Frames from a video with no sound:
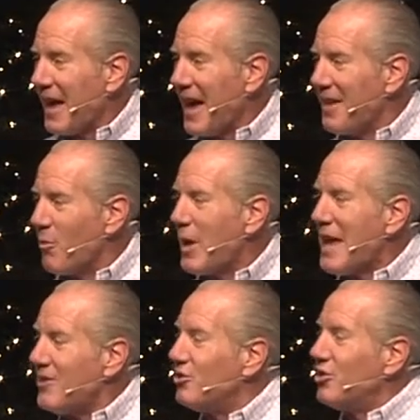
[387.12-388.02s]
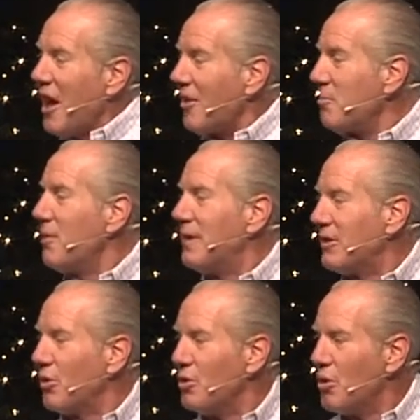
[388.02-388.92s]
and we had just moved
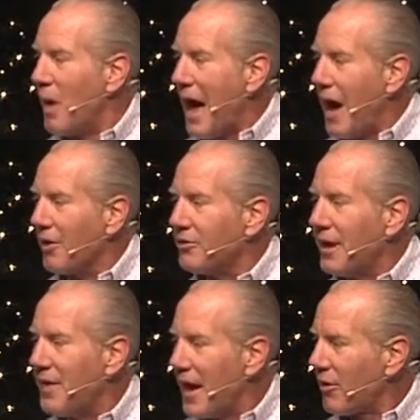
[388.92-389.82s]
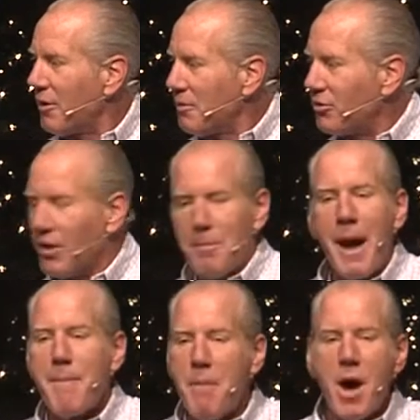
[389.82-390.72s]
into a new house. And that Christmas tree,
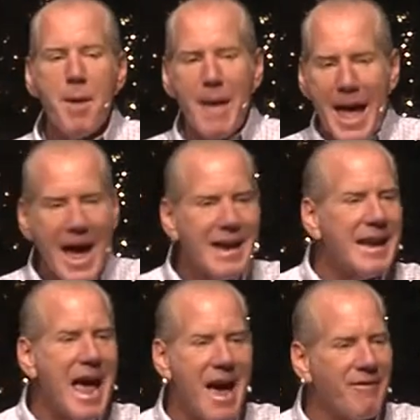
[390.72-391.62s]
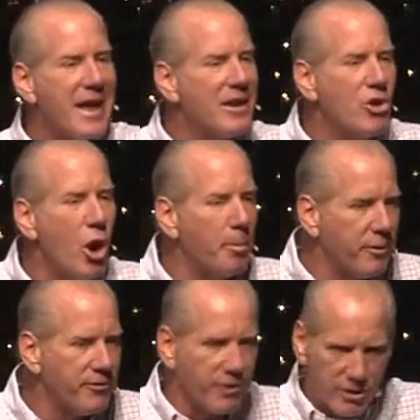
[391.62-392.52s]
my mom had to have a
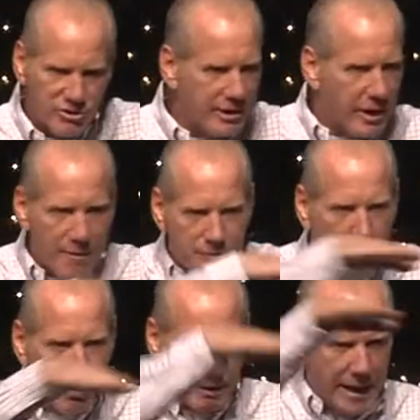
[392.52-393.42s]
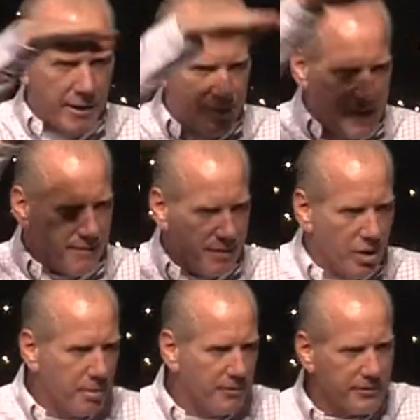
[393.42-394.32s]
noble fir. She loved the whole layer thing of a
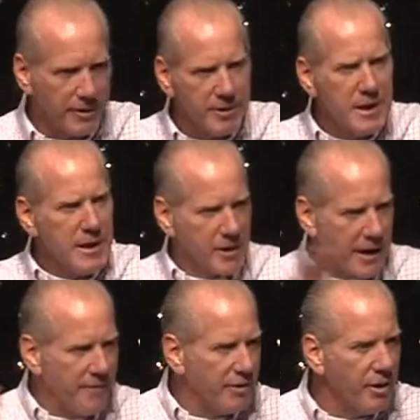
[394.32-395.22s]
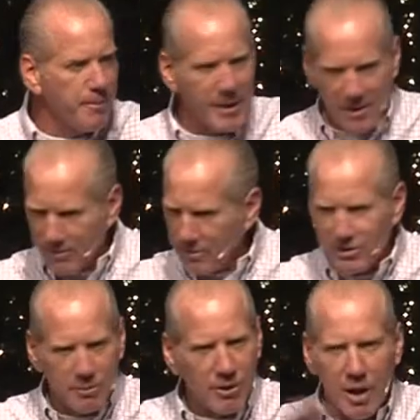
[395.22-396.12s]
noble fir. You can have your own opinions, but
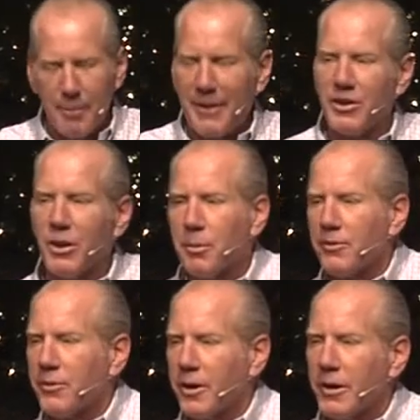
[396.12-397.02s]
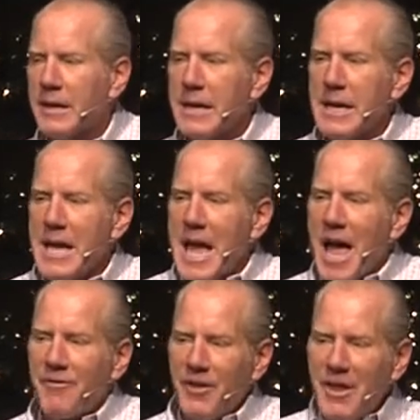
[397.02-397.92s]
she was all about the noble fir.
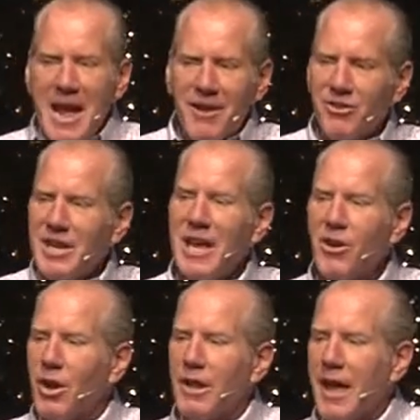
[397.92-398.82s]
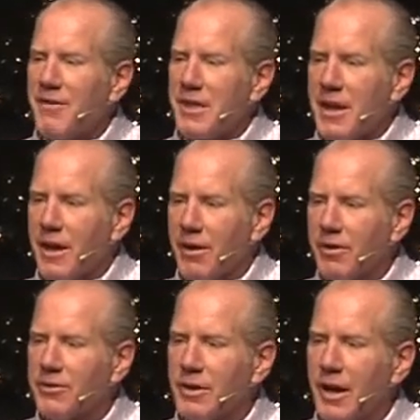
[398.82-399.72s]
And for the next 10 or 11
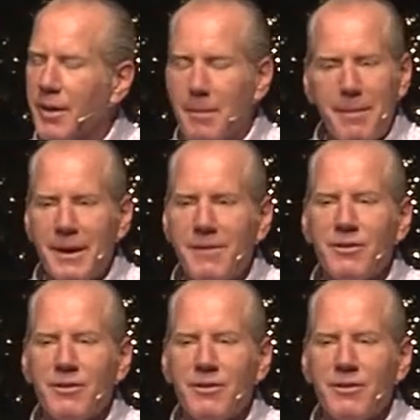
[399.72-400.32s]
years, uh, maybe